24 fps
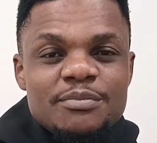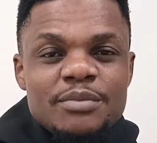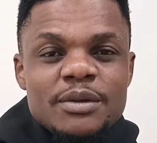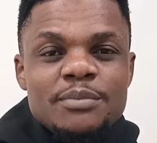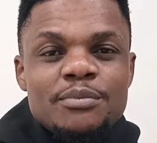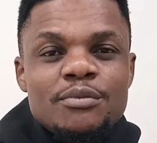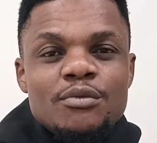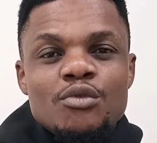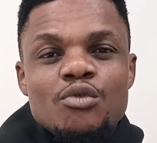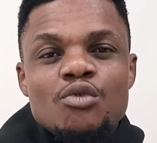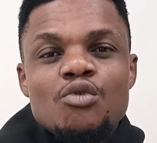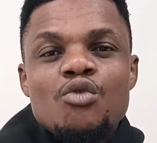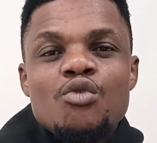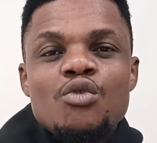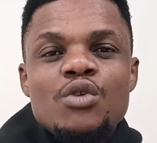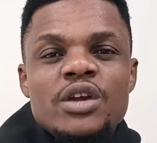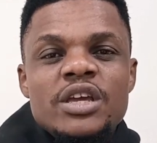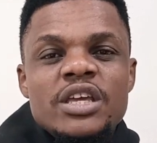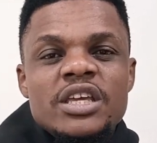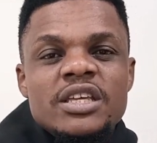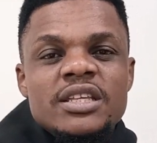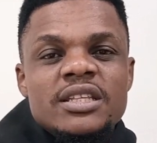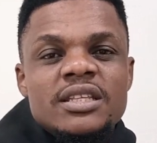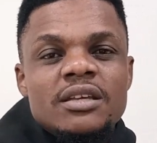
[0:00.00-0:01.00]
people who
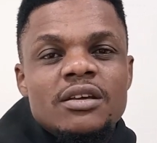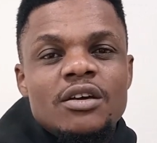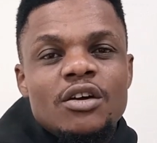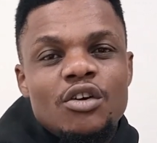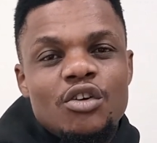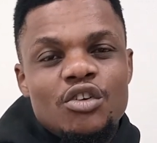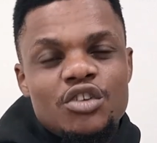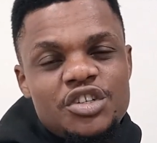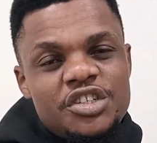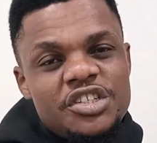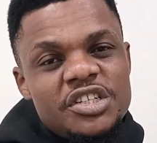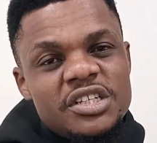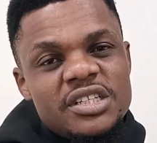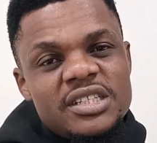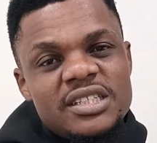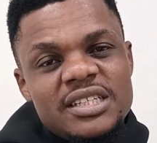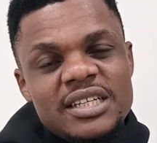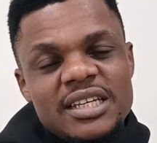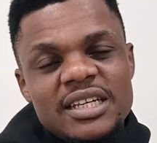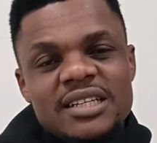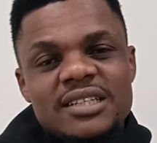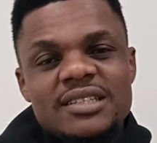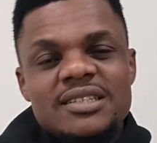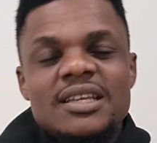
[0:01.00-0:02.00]
he or she
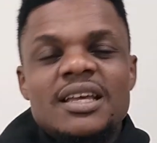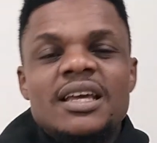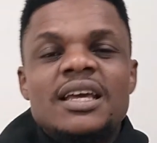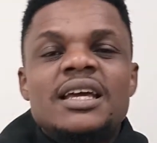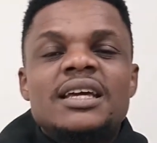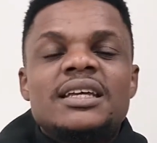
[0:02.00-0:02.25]
thinks